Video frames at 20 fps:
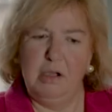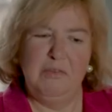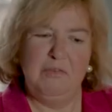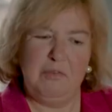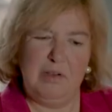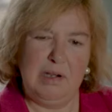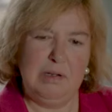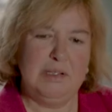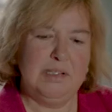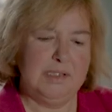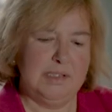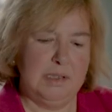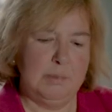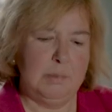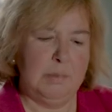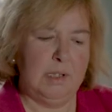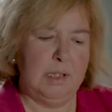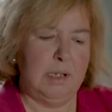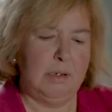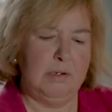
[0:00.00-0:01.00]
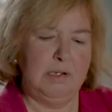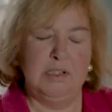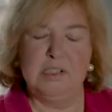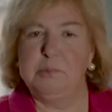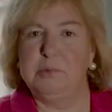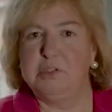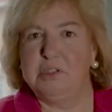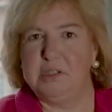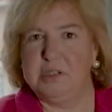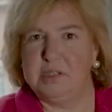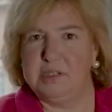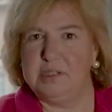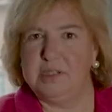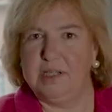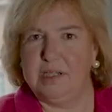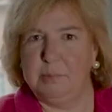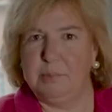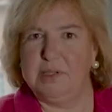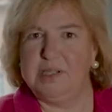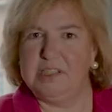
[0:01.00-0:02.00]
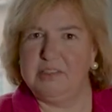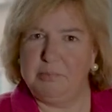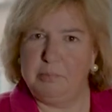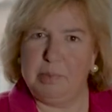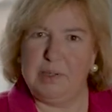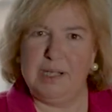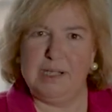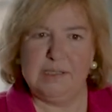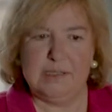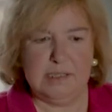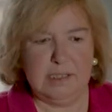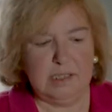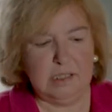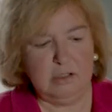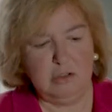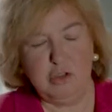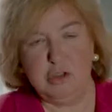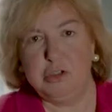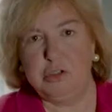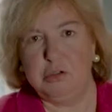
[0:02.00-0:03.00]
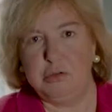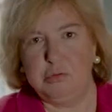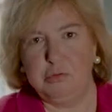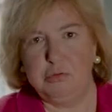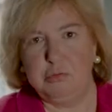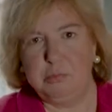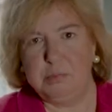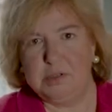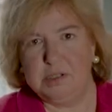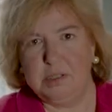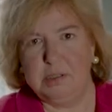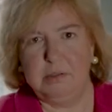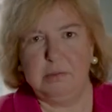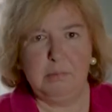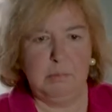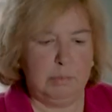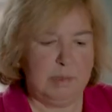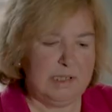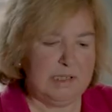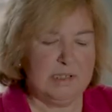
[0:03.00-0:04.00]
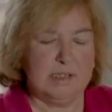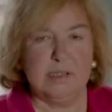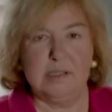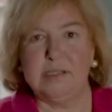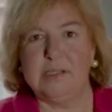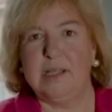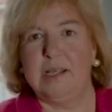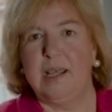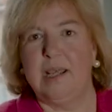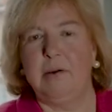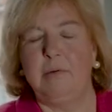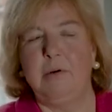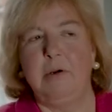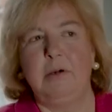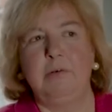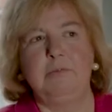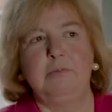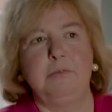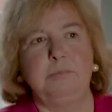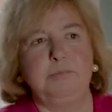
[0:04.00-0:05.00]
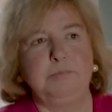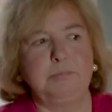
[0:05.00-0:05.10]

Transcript: fairly similar in as much as there's little bits of plastic and tubes and bits to tear off.